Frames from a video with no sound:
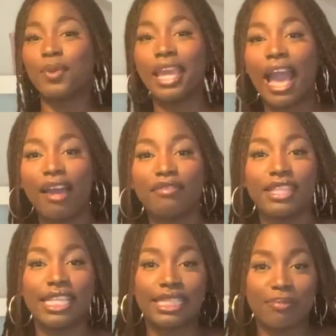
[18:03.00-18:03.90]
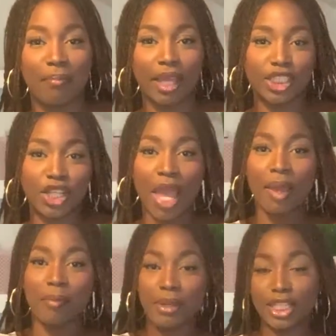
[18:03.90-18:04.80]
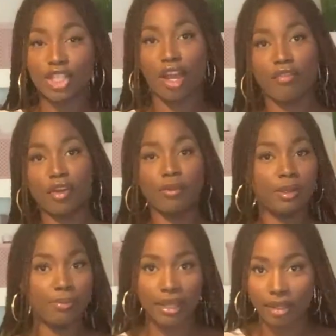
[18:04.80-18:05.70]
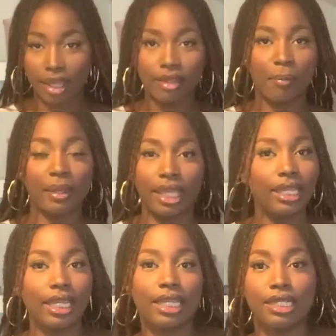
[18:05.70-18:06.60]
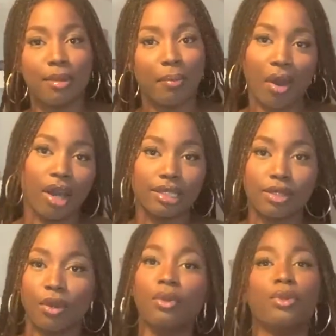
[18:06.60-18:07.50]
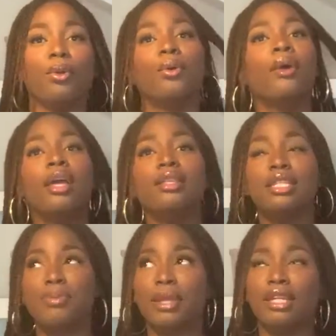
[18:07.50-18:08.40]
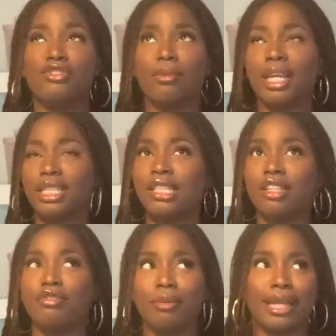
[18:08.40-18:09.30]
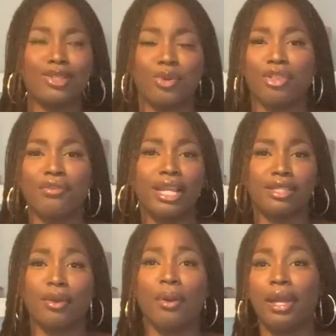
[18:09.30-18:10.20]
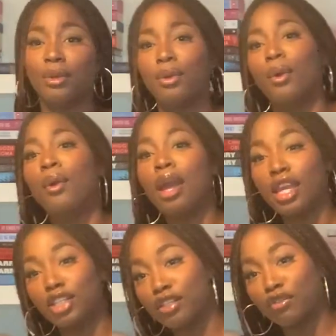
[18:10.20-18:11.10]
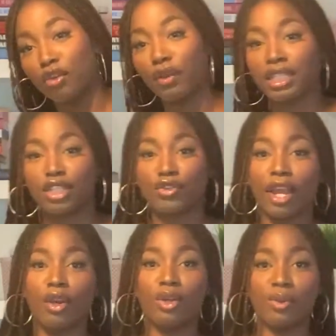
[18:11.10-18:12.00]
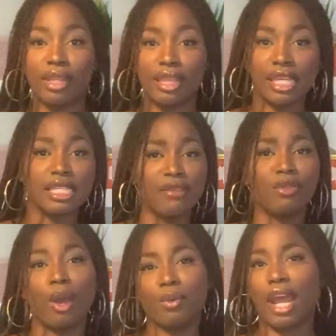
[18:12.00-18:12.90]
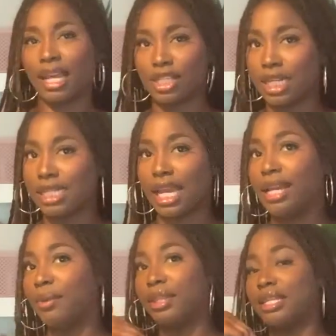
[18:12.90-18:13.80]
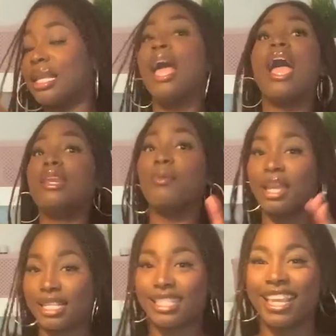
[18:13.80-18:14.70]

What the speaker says: we have this mesh beach cover up. The bikini is in part though. This bikini is from like Shein from like 2 or 3 years ago. I don't know. It just felt right to try it on with this, even though I wouldn't actually style it with this. Anyways,